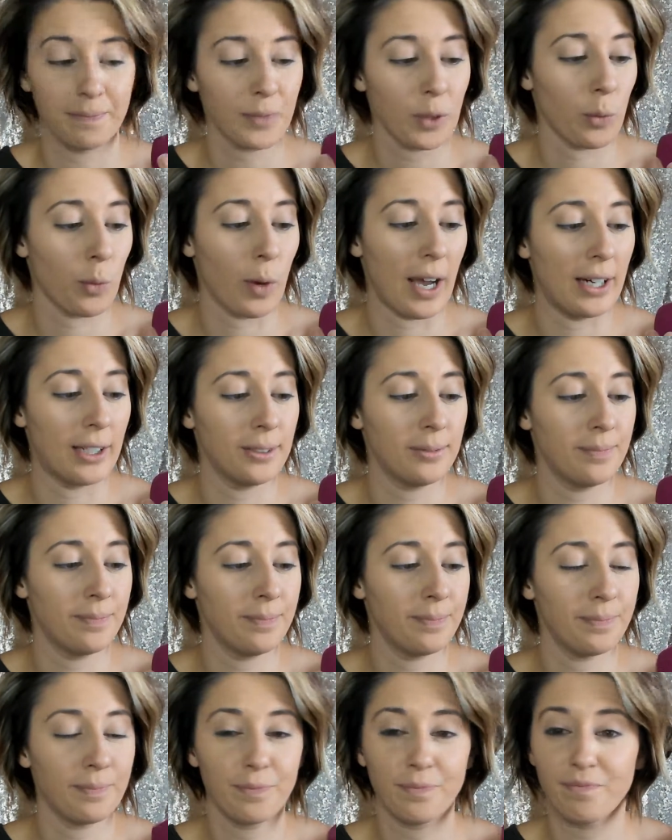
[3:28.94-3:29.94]
Well,
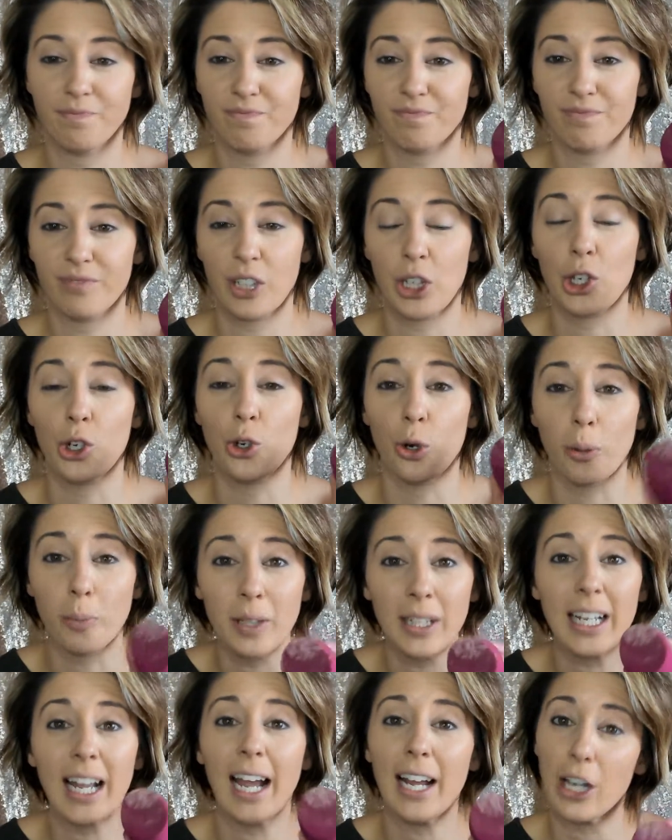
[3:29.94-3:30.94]

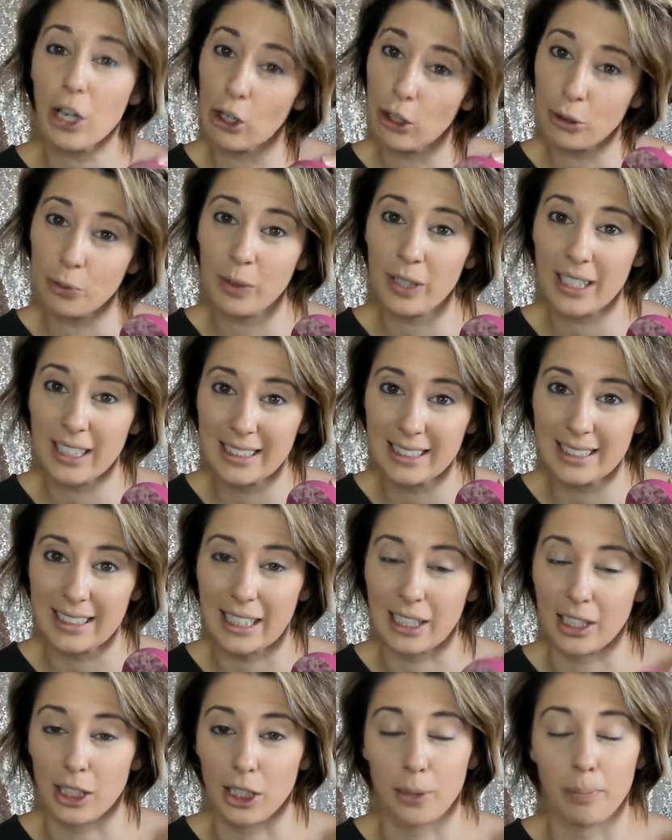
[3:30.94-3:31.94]
normally I go in with
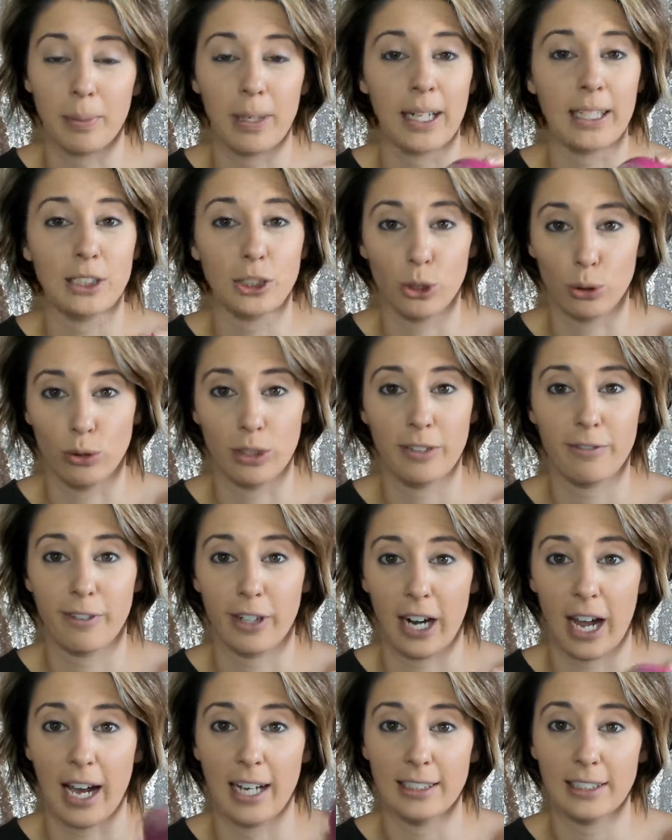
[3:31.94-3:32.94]
concealer, but I totally
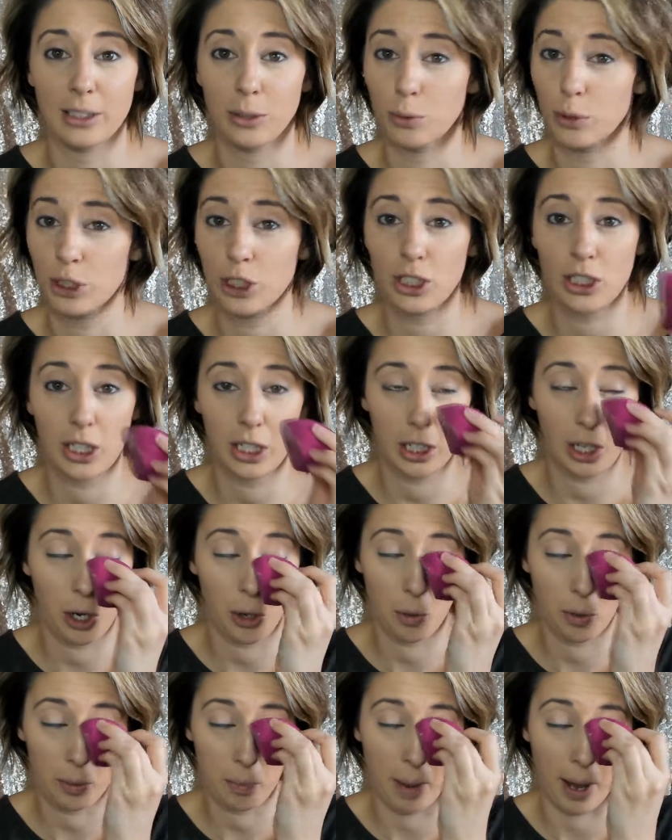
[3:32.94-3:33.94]
forgot. So we're just gonna
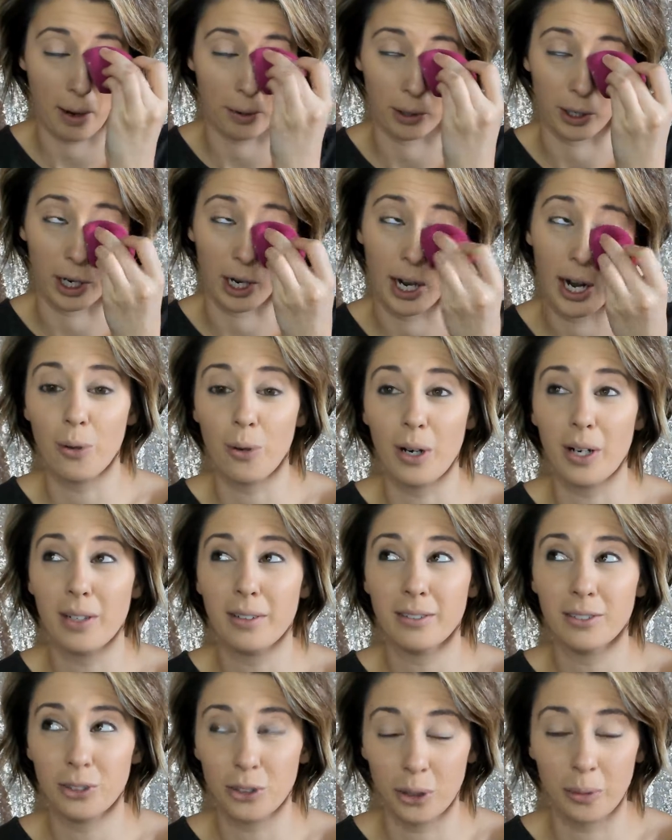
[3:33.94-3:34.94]
go with powder. Well,
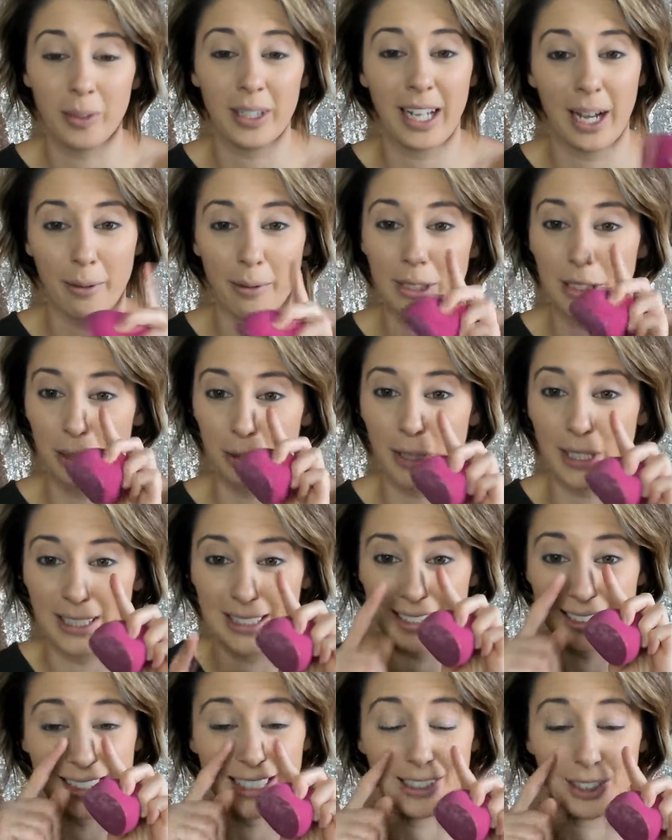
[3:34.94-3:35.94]
normally I would do
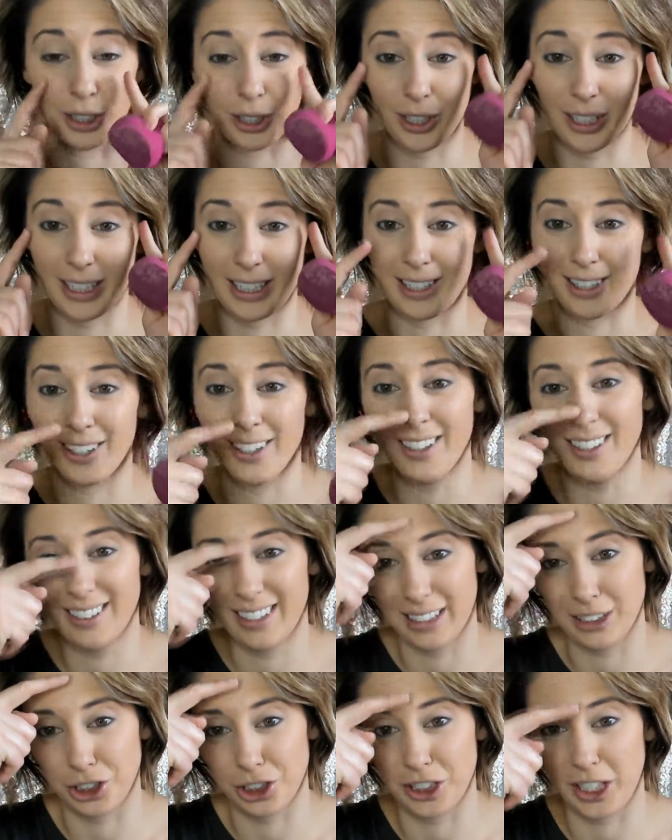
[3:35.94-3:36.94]
concealer here
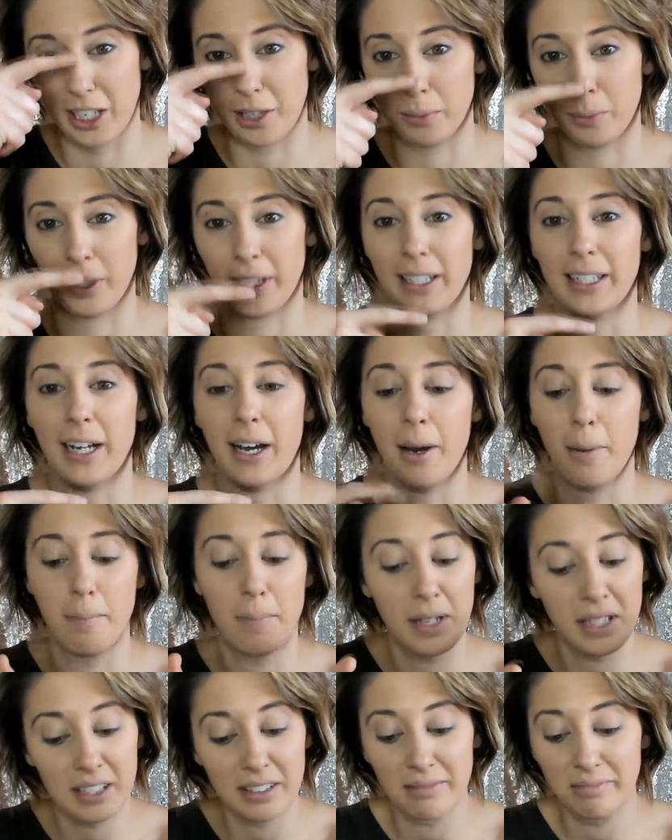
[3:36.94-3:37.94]
and just kind of bring it up,
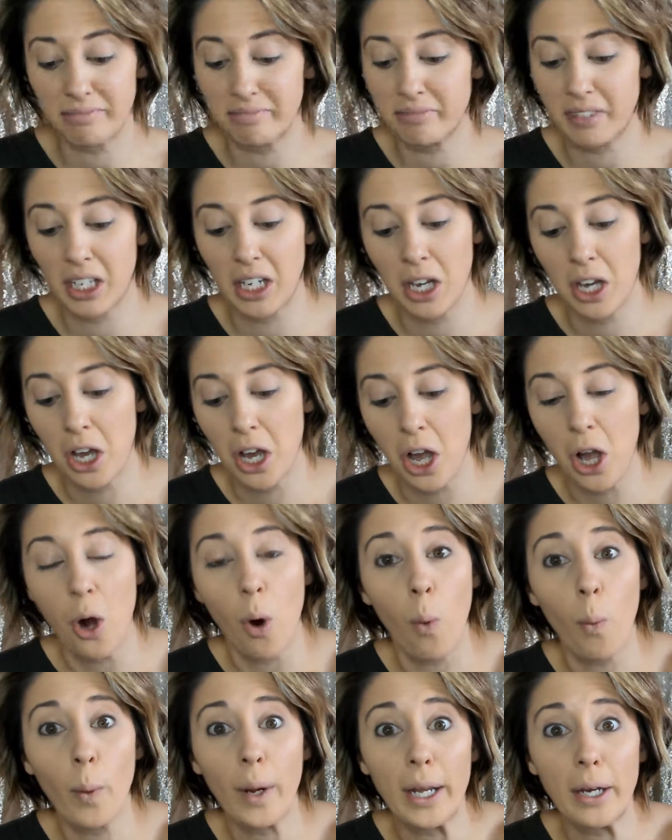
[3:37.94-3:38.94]
but
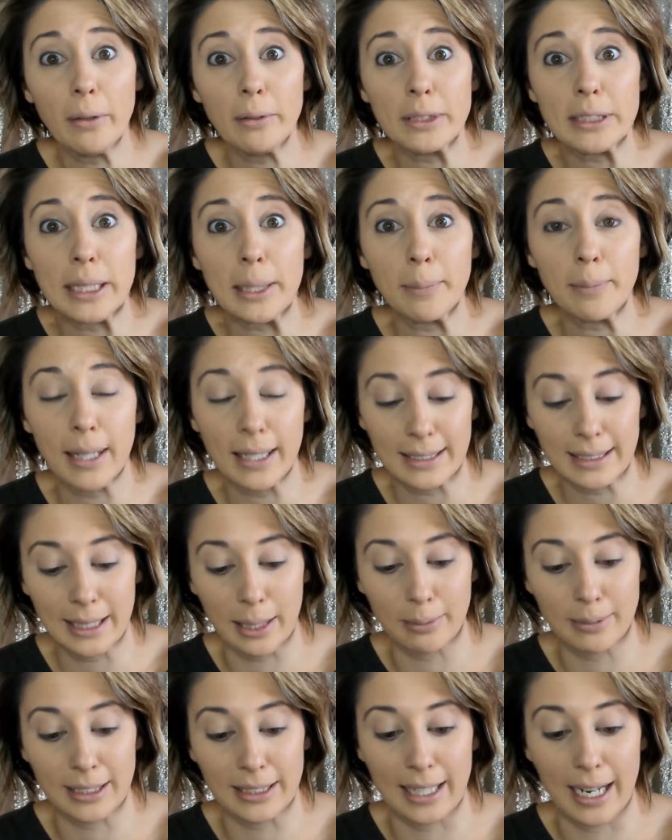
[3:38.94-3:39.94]
we're gonna skip that
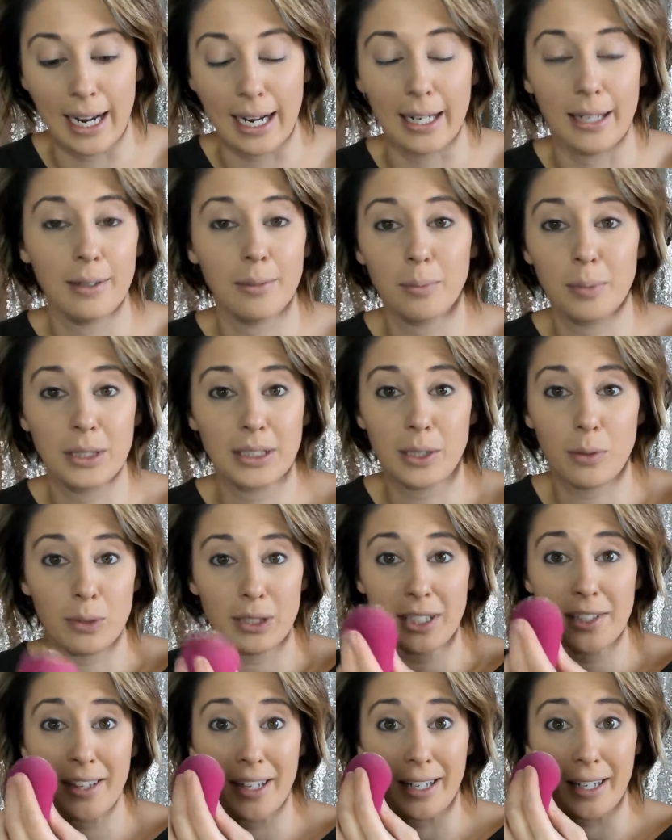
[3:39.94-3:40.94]
step today because I
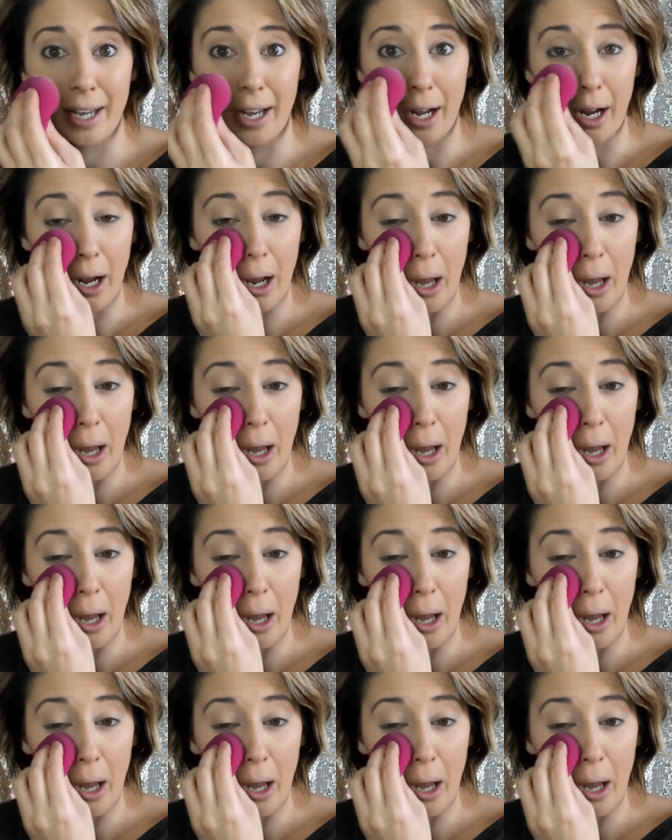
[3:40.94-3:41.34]
wasn't thinking.